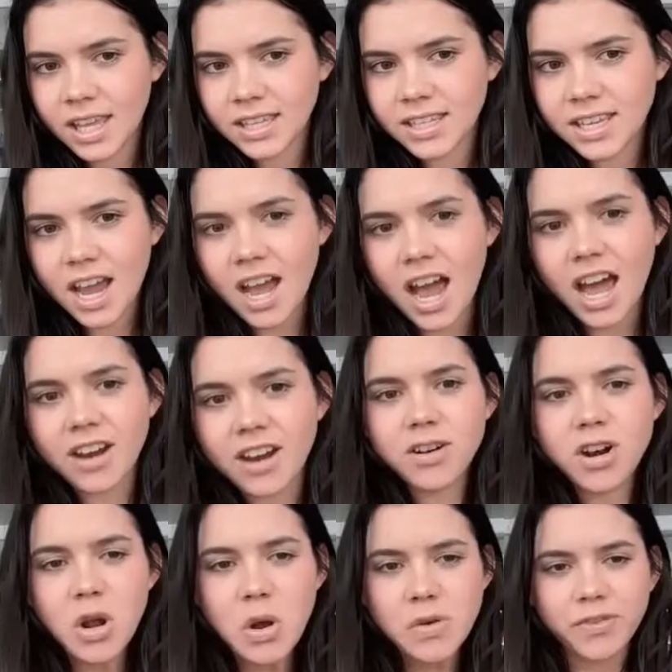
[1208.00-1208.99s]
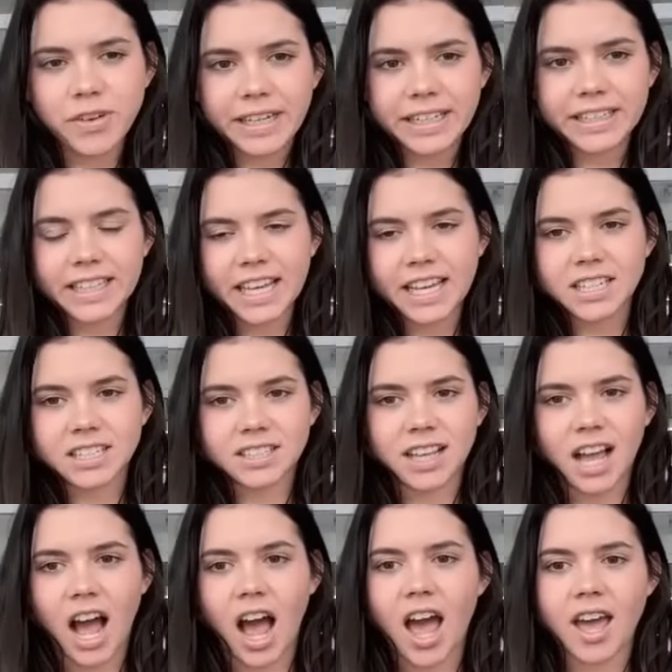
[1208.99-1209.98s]
Yeah, I don't know if
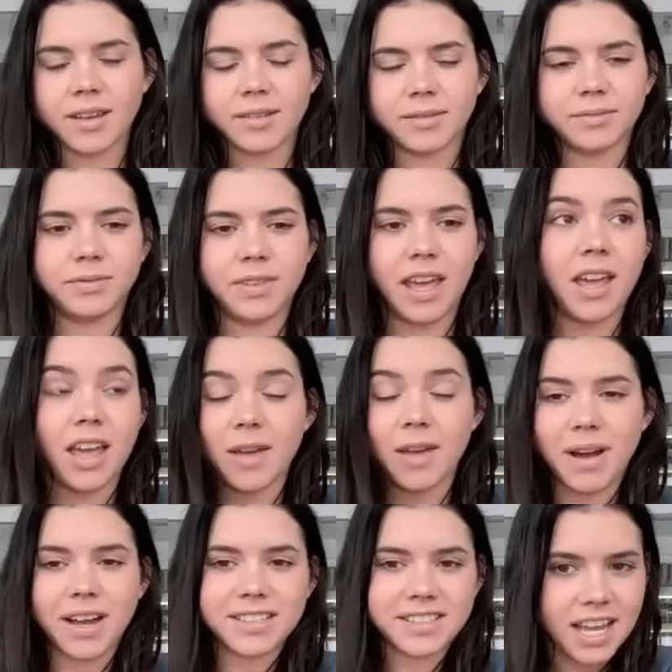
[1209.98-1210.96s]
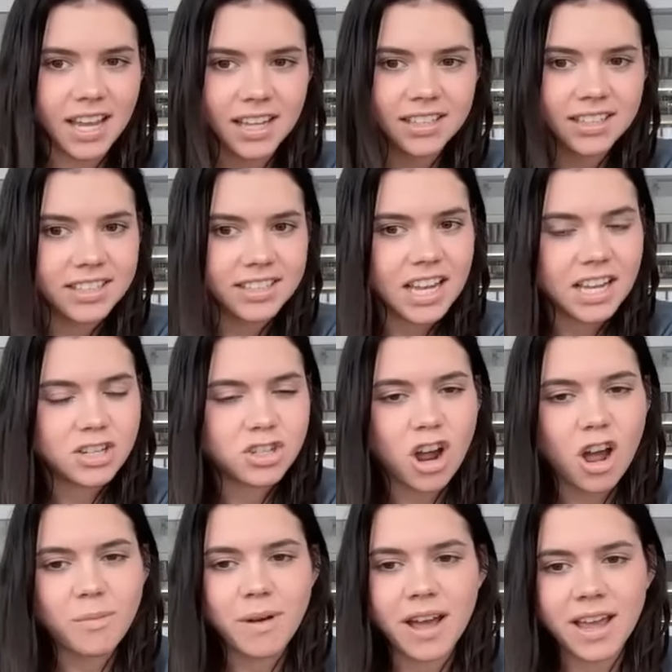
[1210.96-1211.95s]
I in my day-to-day
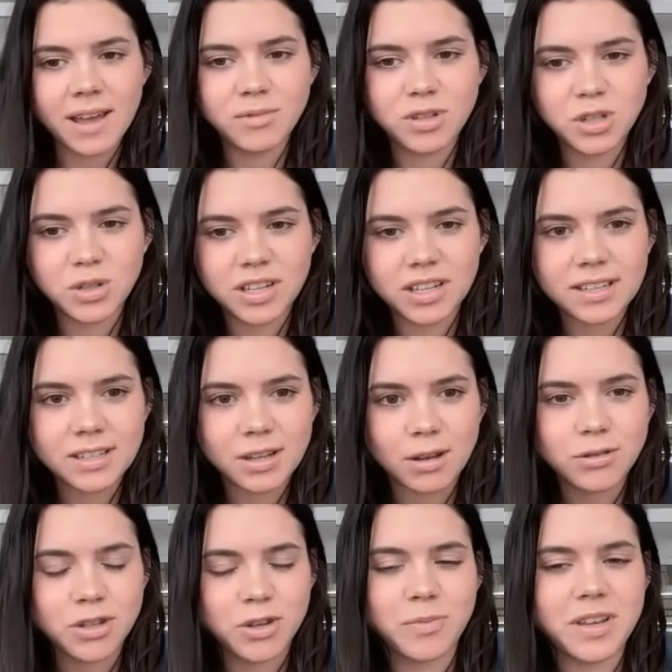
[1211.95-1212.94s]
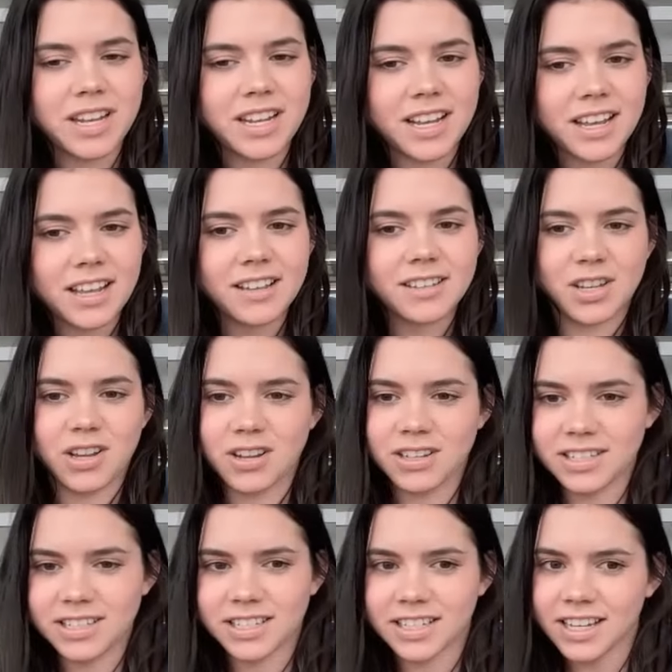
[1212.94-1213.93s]
job, I'm doing social media. So
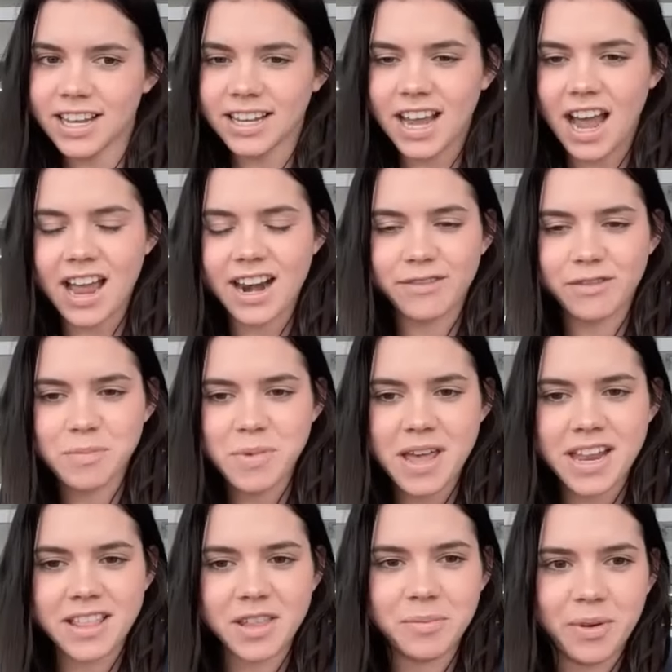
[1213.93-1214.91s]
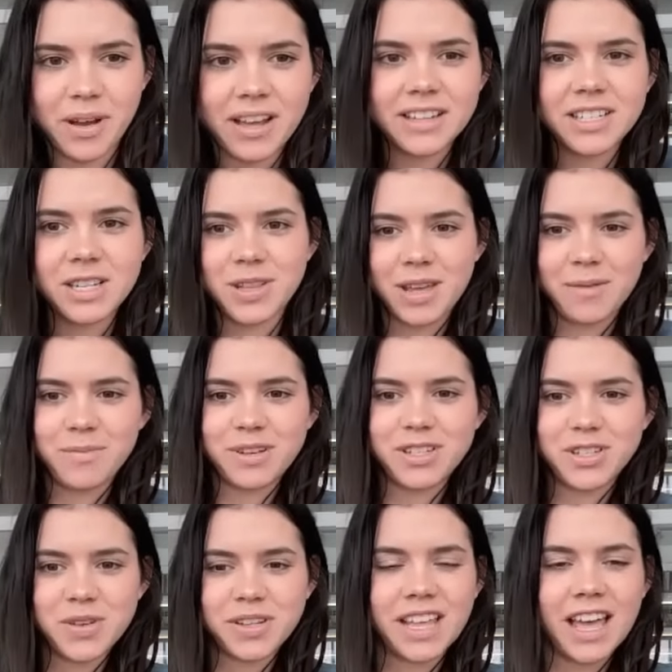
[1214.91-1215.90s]
it's kind of a pain in the butt to then be
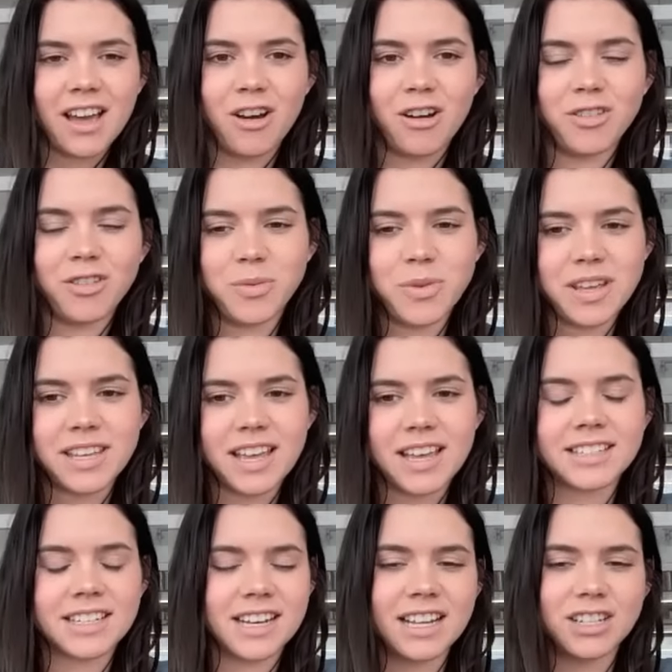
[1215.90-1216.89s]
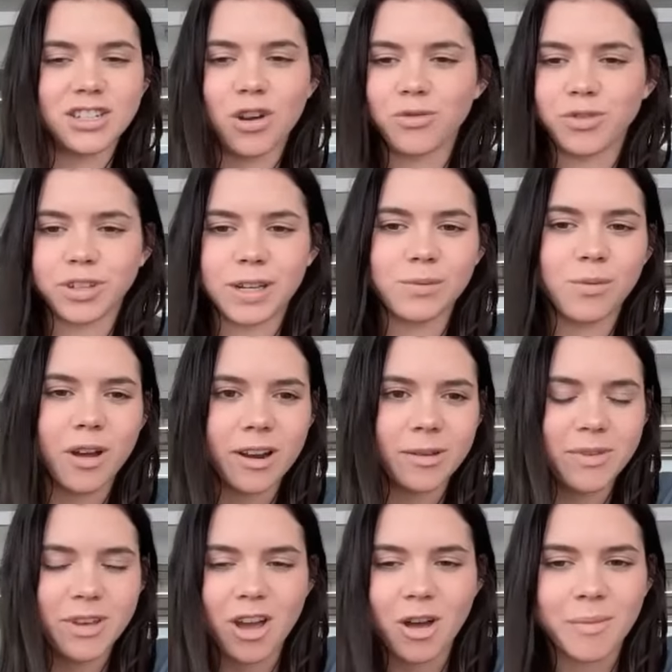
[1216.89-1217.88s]
doing that on the weekend. And I don't really want
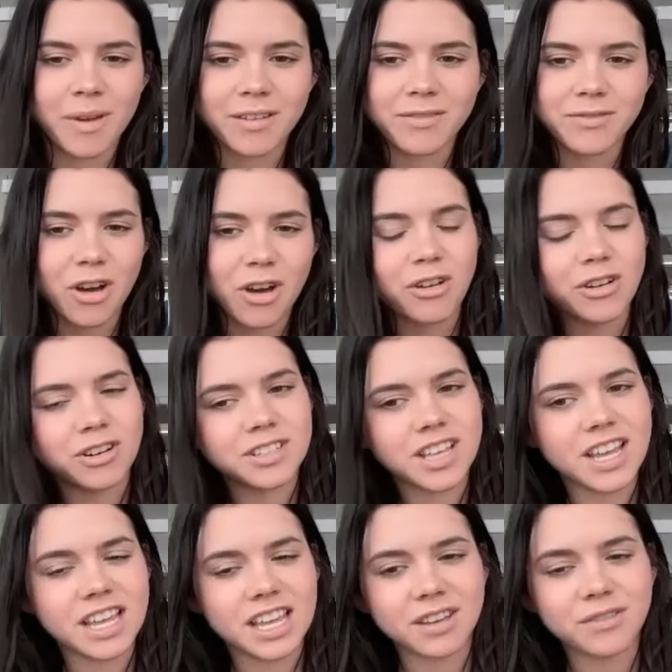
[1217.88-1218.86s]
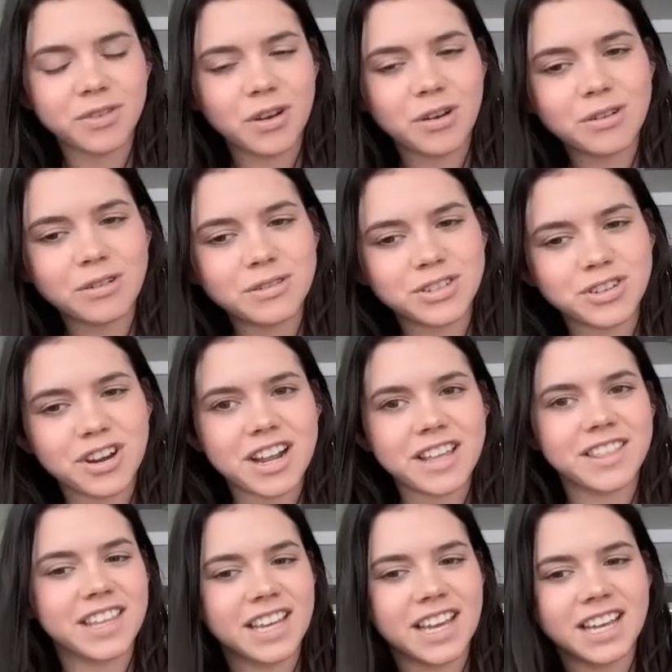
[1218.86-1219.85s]
to be on my phone or taking photos or
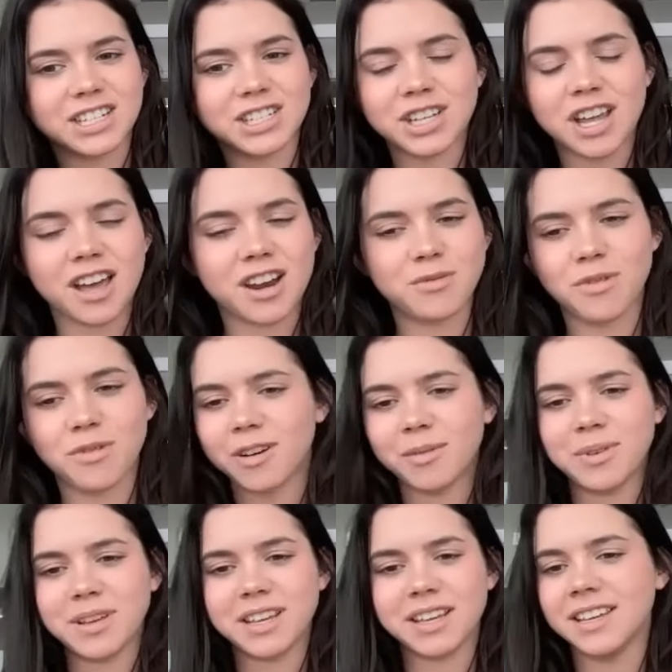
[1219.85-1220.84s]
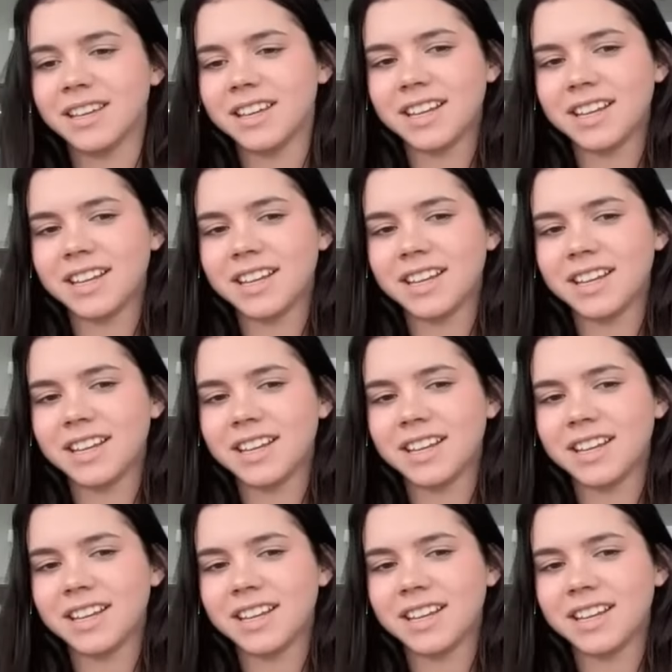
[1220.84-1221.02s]
anything. I just kind of want to be